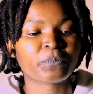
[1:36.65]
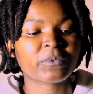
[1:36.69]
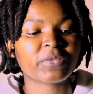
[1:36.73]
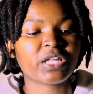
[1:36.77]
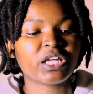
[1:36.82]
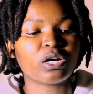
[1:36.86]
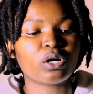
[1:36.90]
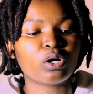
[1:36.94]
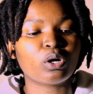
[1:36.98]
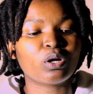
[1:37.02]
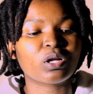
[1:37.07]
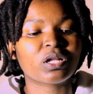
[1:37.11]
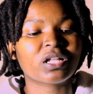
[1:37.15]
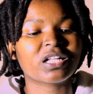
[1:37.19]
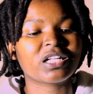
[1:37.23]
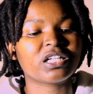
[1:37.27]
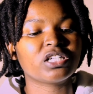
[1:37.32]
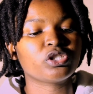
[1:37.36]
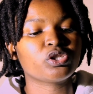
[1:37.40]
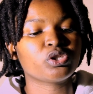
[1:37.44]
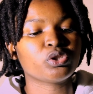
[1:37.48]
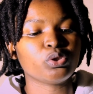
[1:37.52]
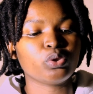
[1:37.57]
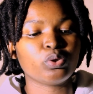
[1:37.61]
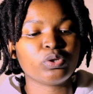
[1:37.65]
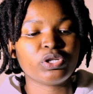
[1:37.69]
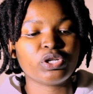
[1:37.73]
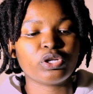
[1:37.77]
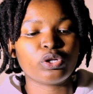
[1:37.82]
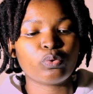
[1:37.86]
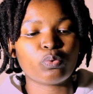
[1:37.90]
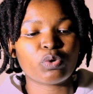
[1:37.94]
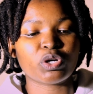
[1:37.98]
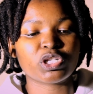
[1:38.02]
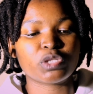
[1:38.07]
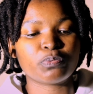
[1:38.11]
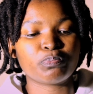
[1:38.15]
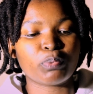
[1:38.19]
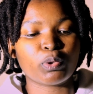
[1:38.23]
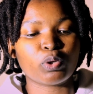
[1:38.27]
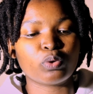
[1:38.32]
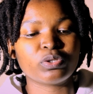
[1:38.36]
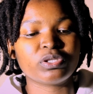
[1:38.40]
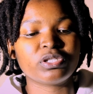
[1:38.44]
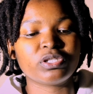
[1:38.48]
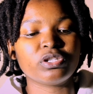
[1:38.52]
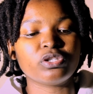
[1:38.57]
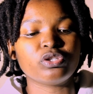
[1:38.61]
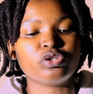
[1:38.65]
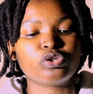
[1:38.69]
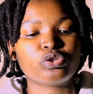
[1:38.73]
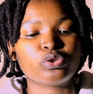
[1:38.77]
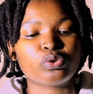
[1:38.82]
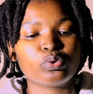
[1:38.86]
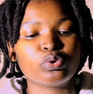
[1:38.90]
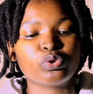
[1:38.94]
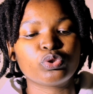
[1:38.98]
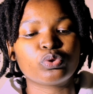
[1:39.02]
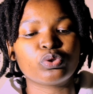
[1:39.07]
The all-court unit was bolting due